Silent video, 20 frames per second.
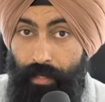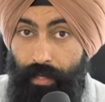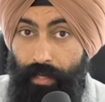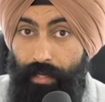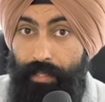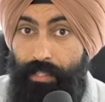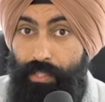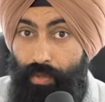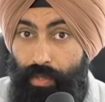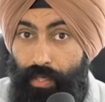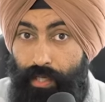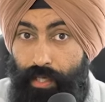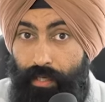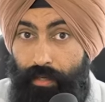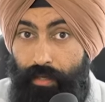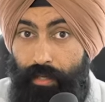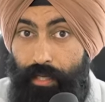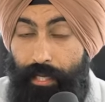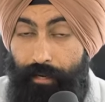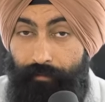It's so you
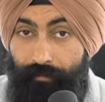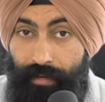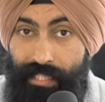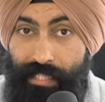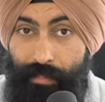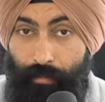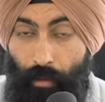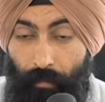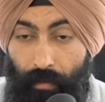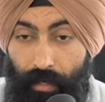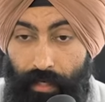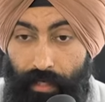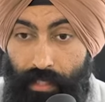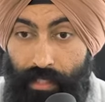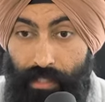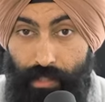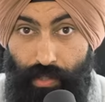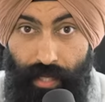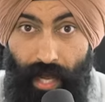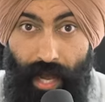can invest more money.
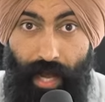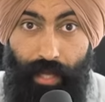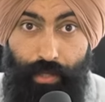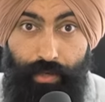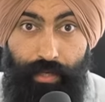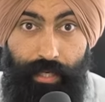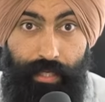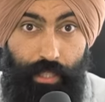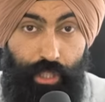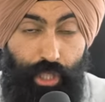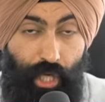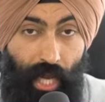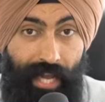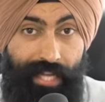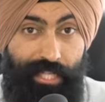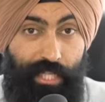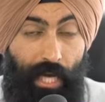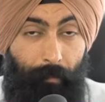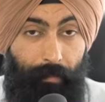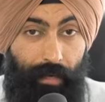So, yeah, you can
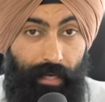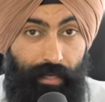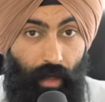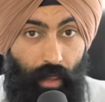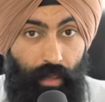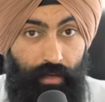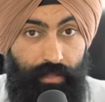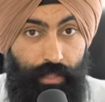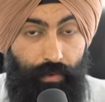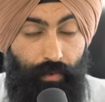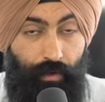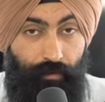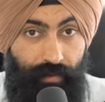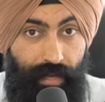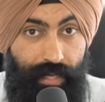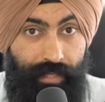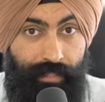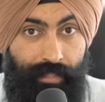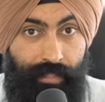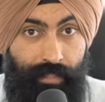change how many dollars you
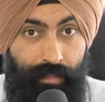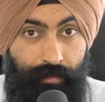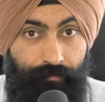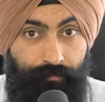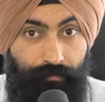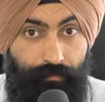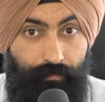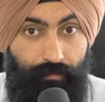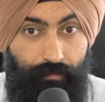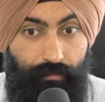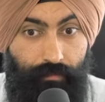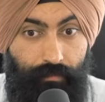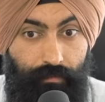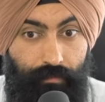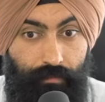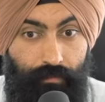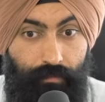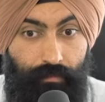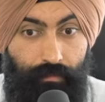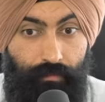invest,
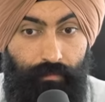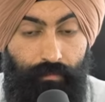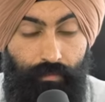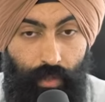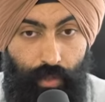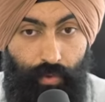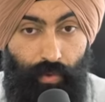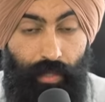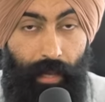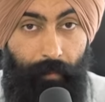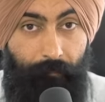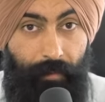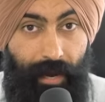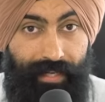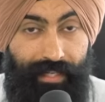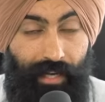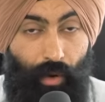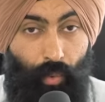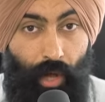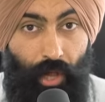which will
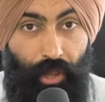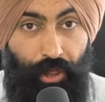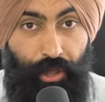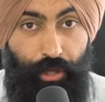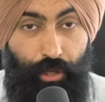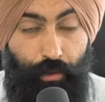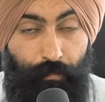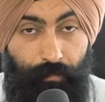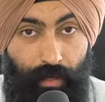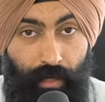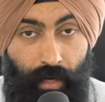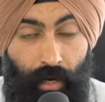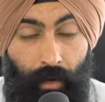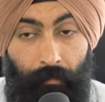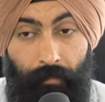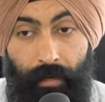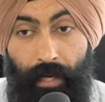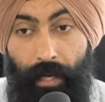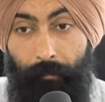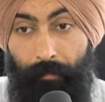impact how wealthy you
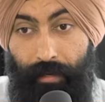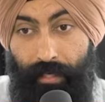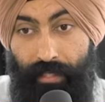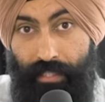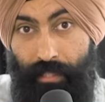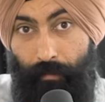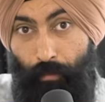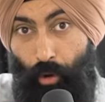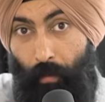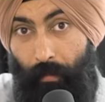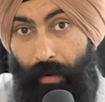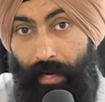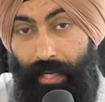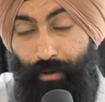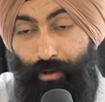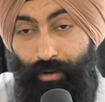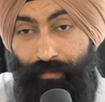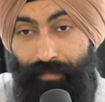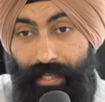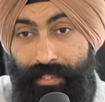become, because the more money
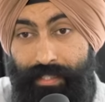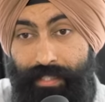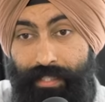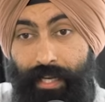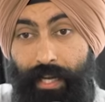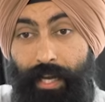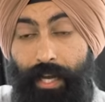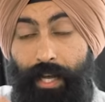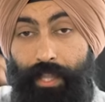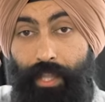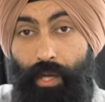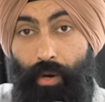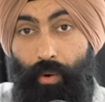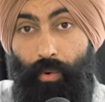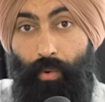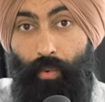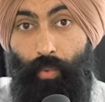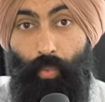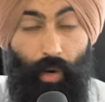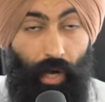you invest, the
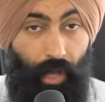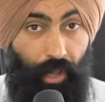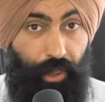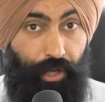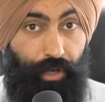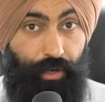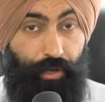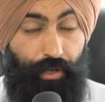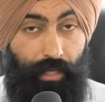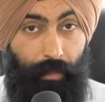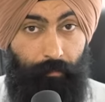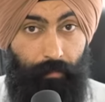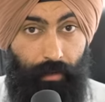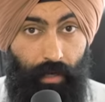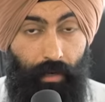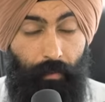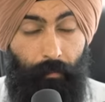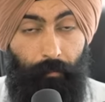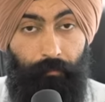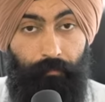wealthier you can
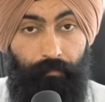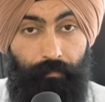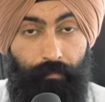become.